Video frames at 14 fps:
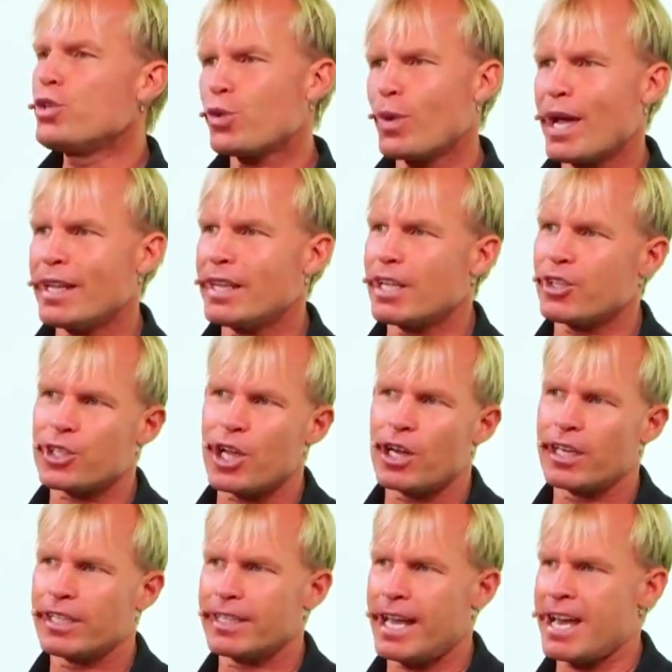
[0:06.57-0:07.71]
trend that's
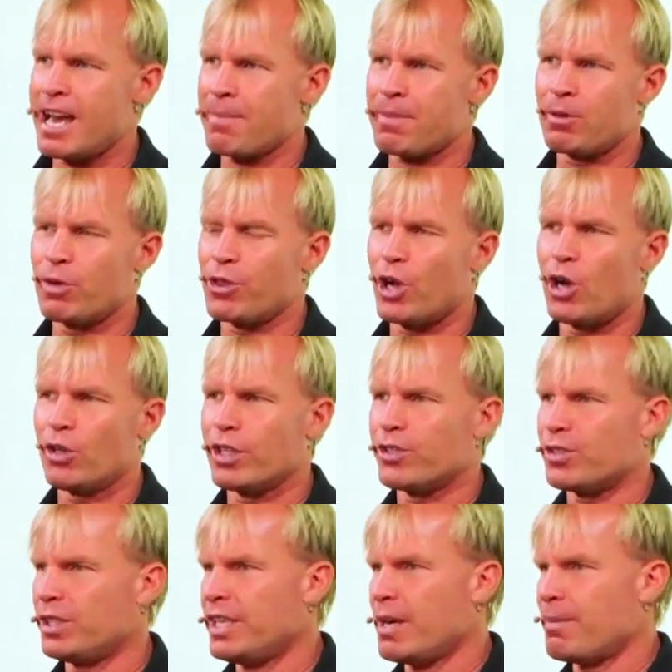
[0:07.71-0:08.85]
starting to happen with all
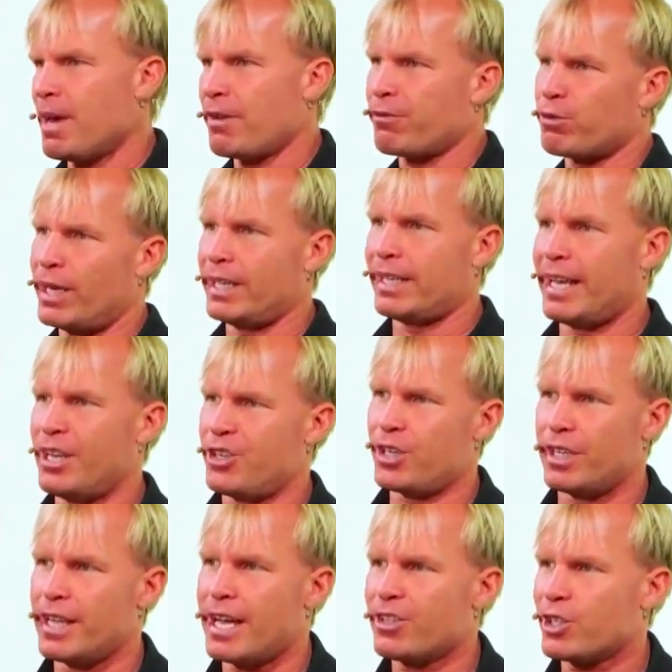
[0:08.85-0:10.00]
this EMF radiation,
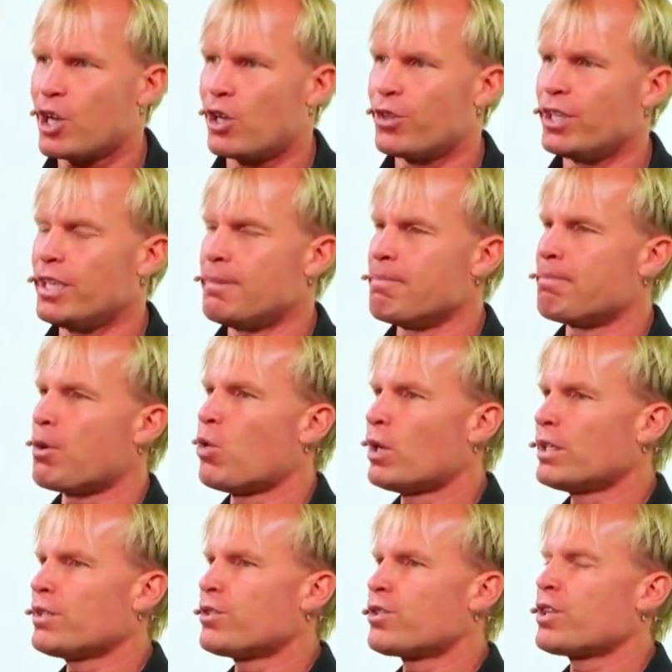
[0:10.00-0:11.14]
and that's called the
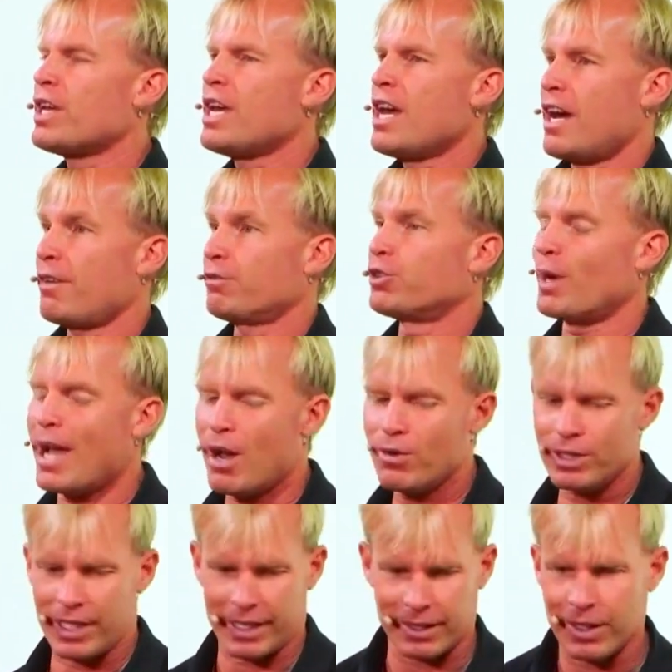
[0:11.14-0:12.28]
importance of
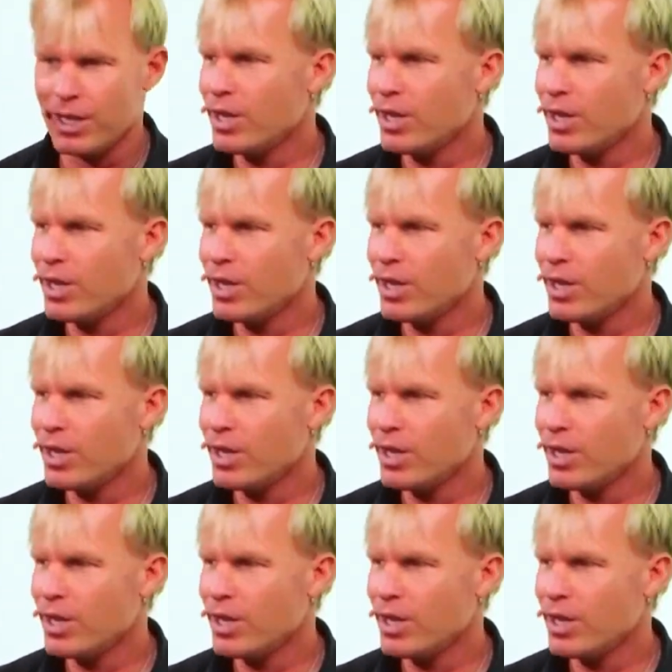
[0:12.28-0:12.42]
grounding.